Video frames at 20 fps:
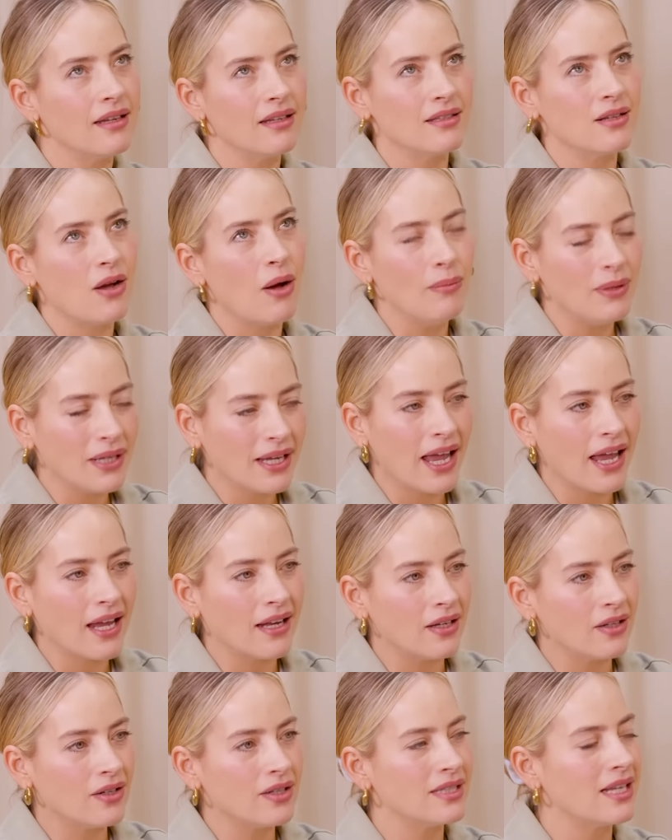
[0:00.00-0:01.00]

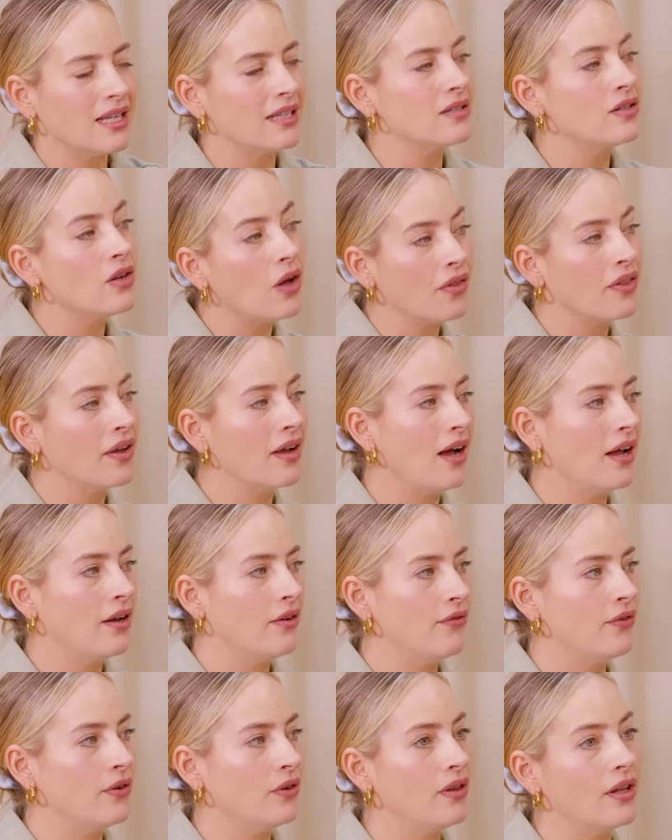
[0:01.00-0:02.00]
complicated because that's not the kind of
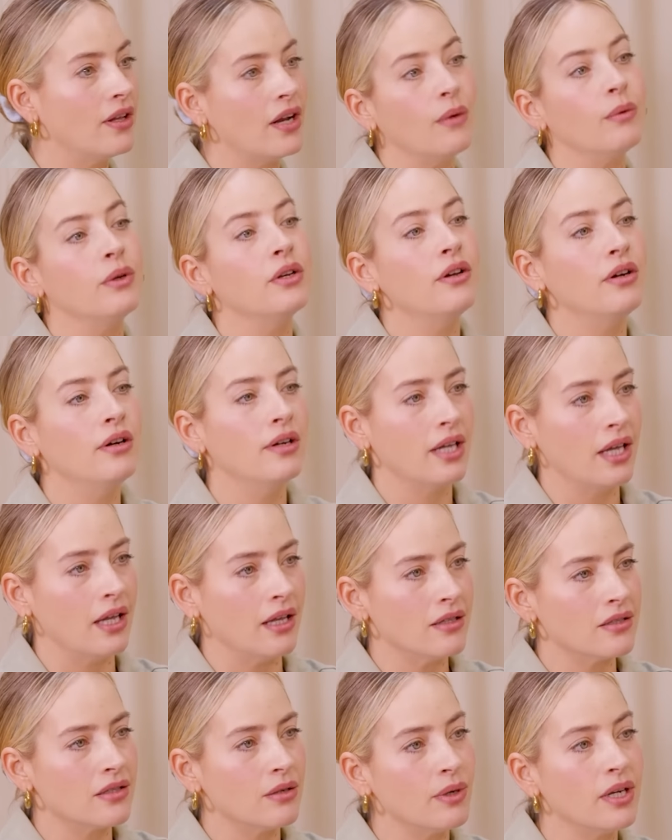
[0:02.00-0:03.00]
food that I would cook
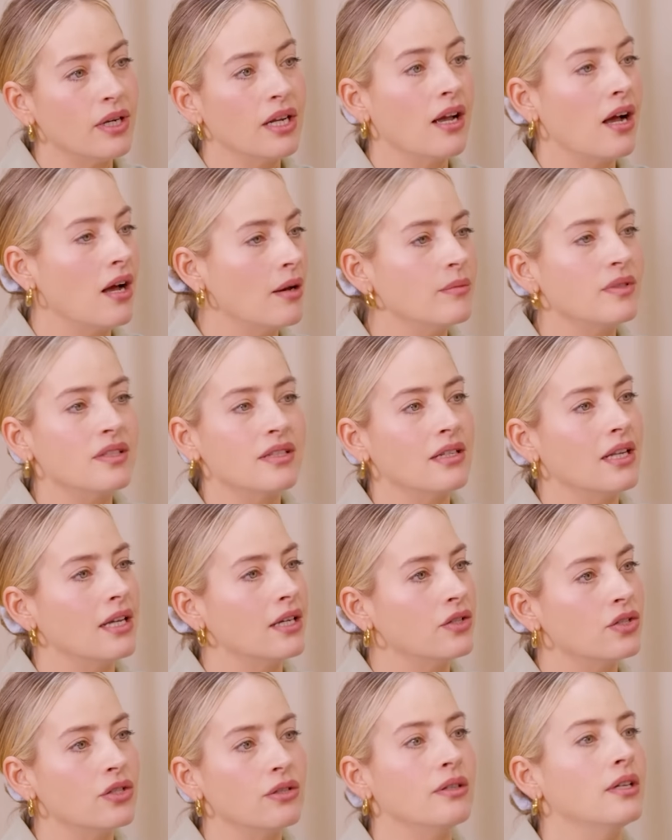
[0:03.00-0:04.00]
in. So when it comes to like
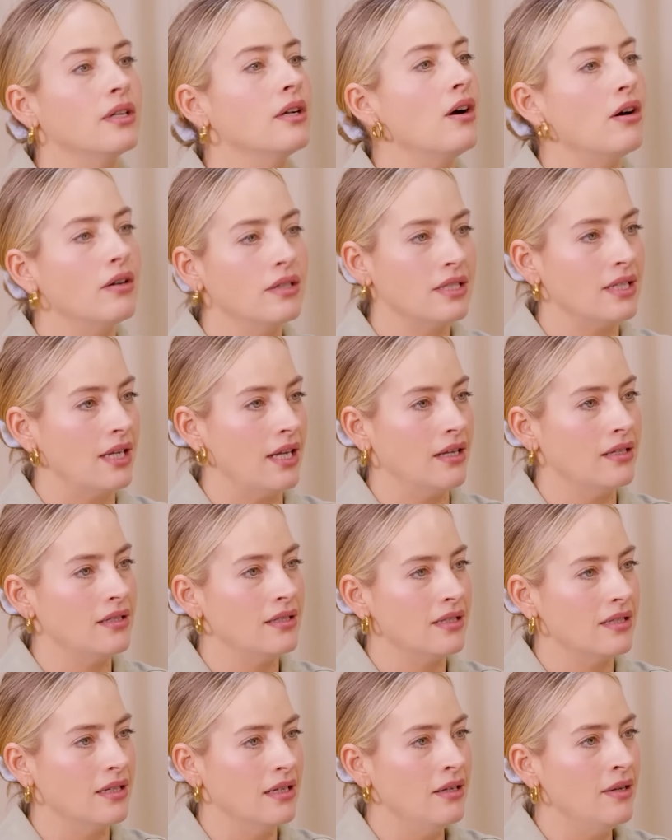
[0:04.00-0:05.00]
shooting
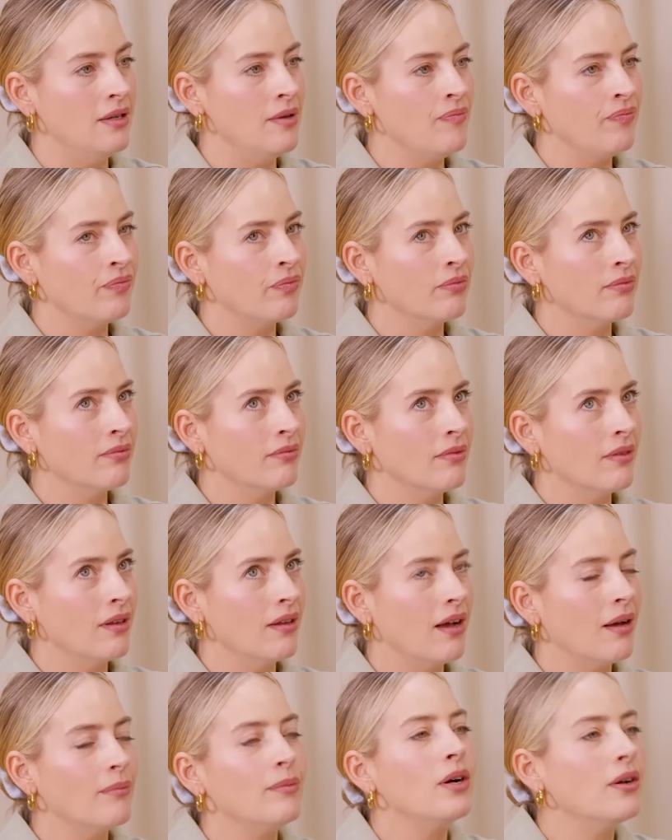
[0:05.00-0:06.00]
content,
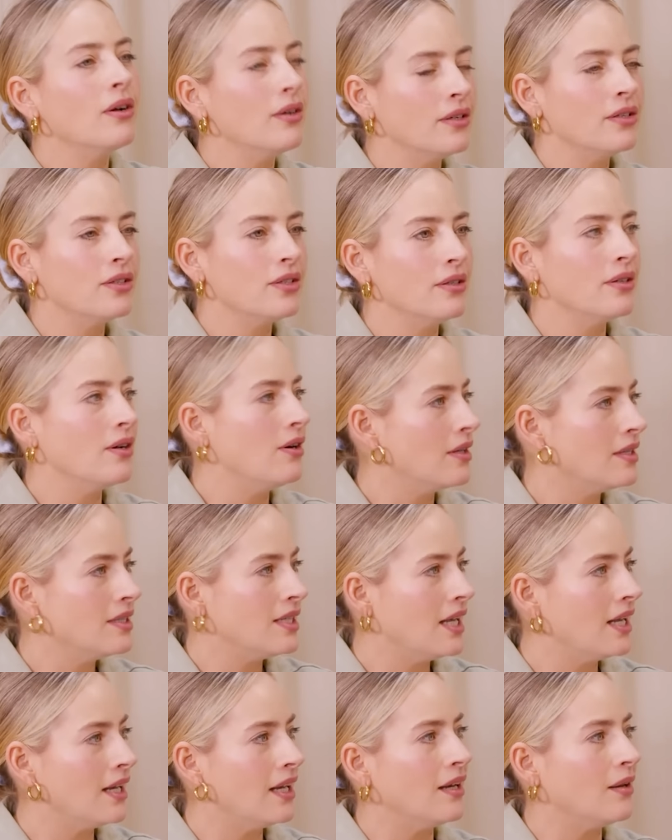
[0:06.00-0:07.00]
I'm not going to shoot
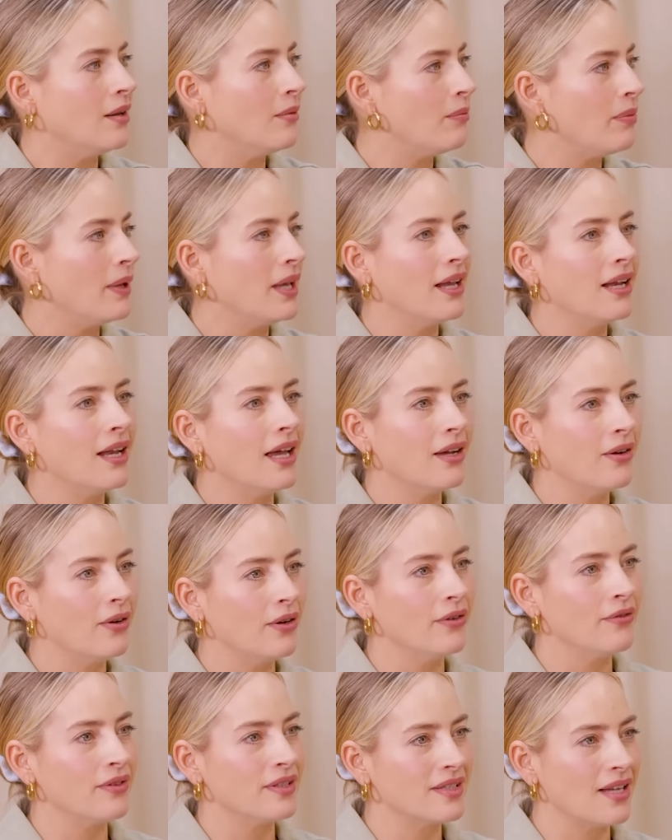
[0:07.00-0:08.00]
content in a big, like,
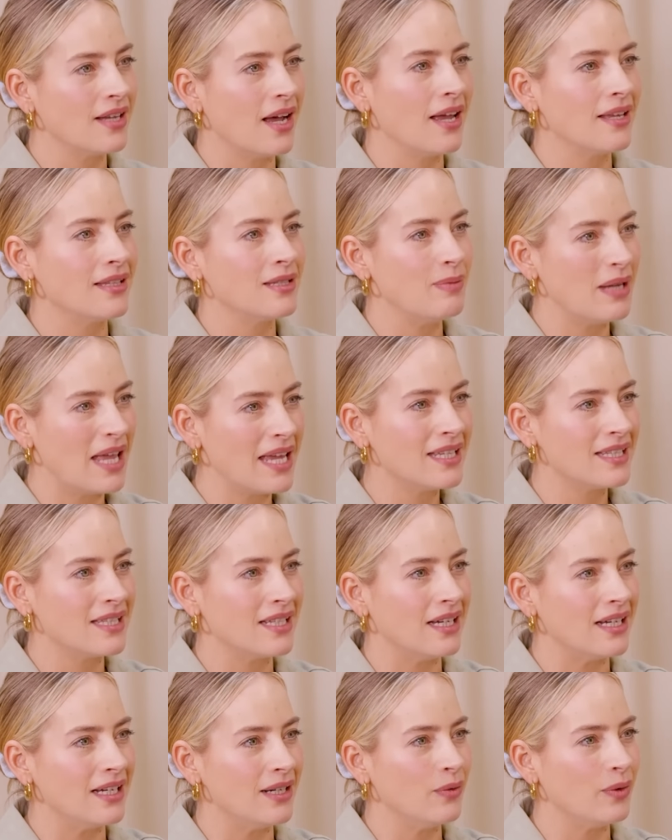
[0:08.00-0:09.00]
oversized
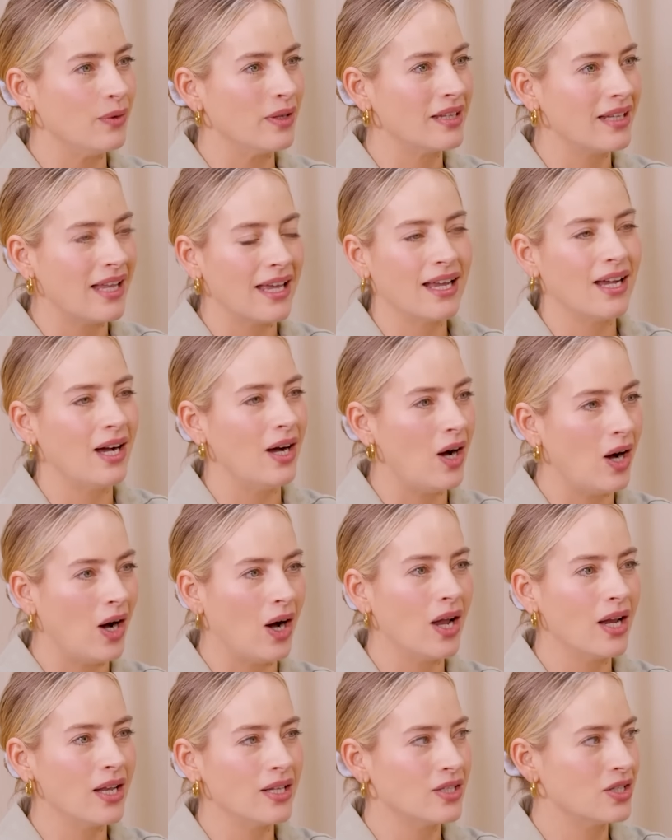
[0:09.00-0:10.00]
blazer with, like, a
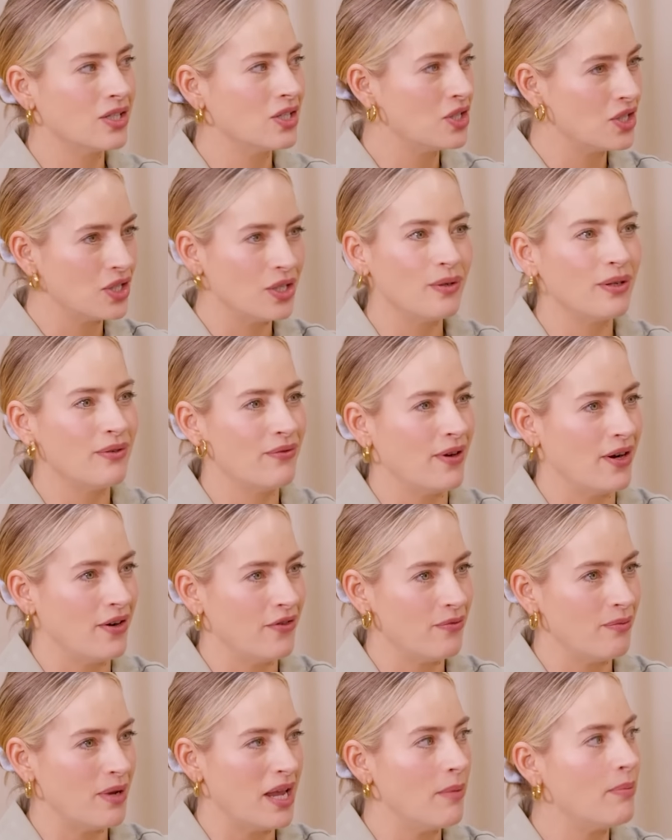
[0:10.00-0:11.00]
hot stew in front
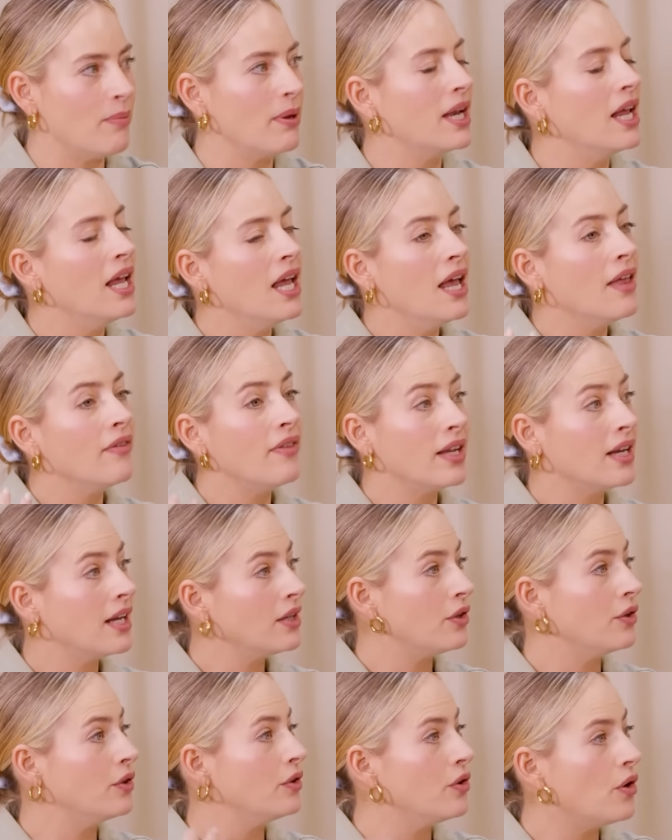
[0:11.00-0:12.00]
of me. But then I
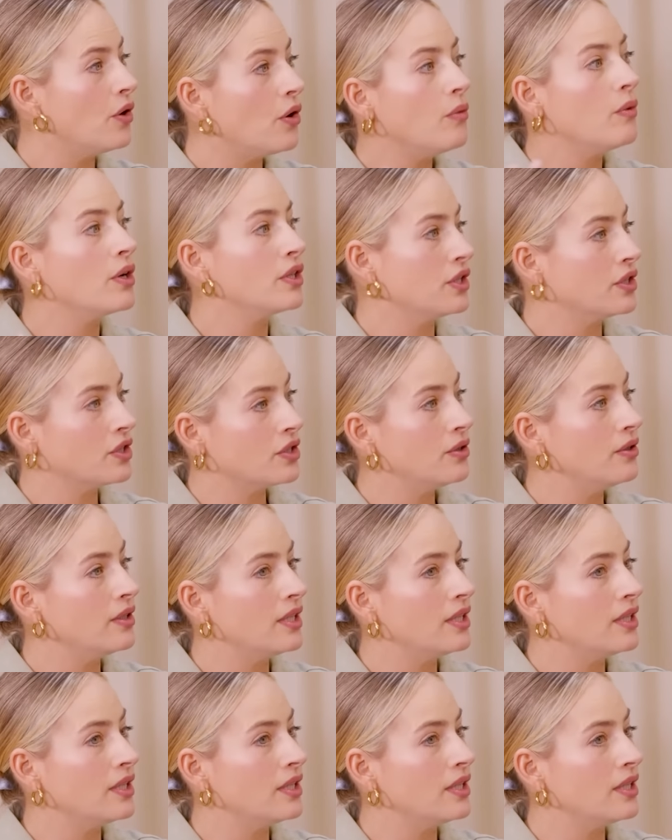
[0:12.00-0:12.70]
don't know what to shoot